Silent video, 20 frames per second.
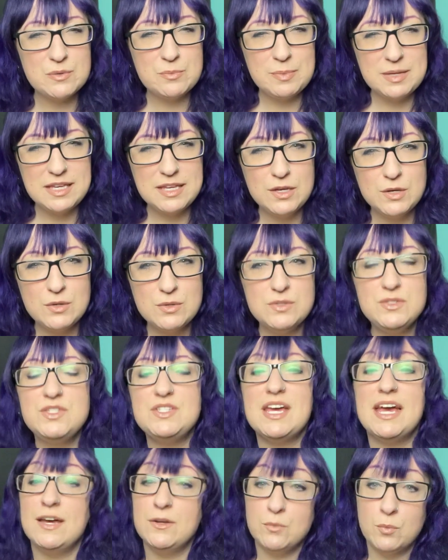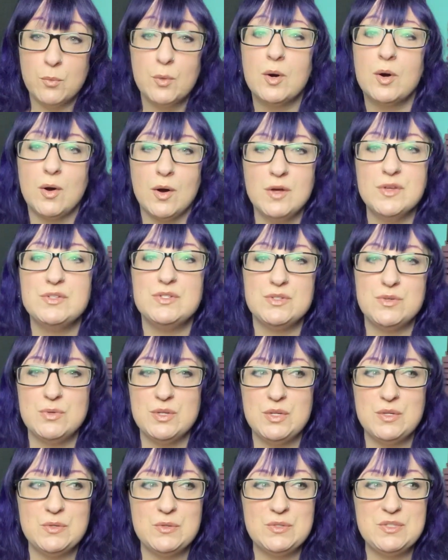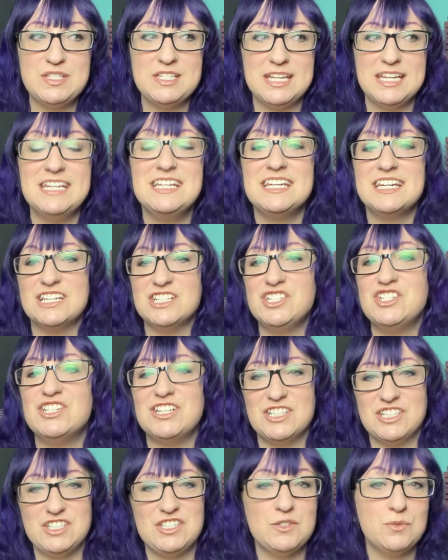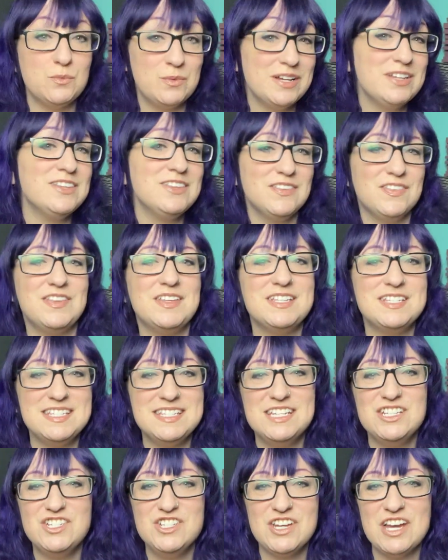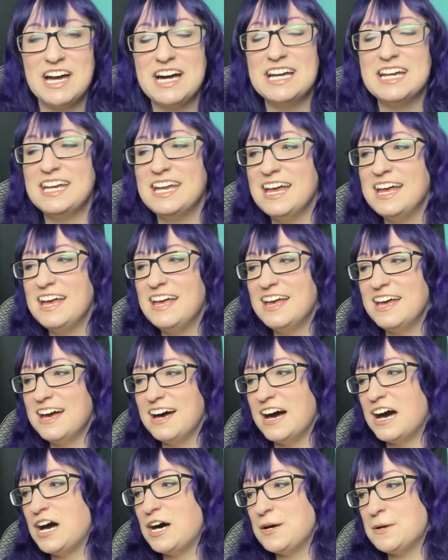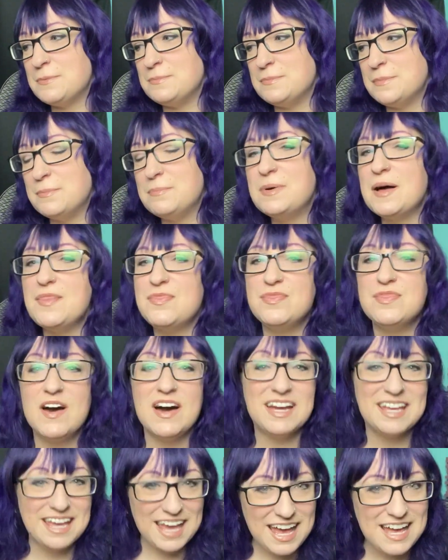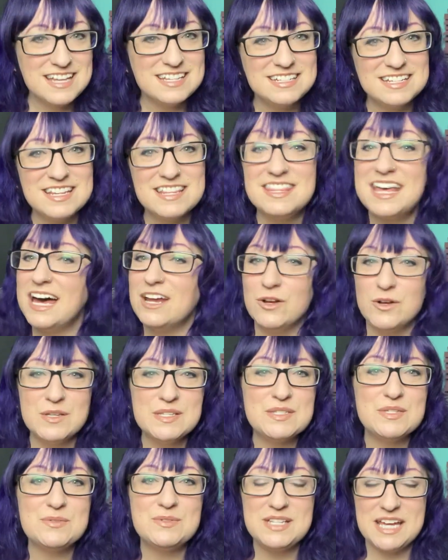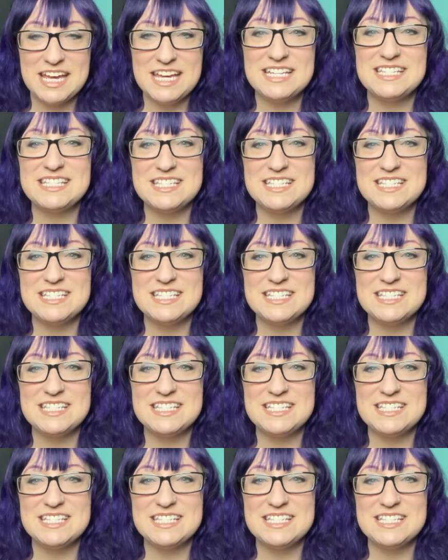be used and were also used in conjunction with the CGI. But again, that also takes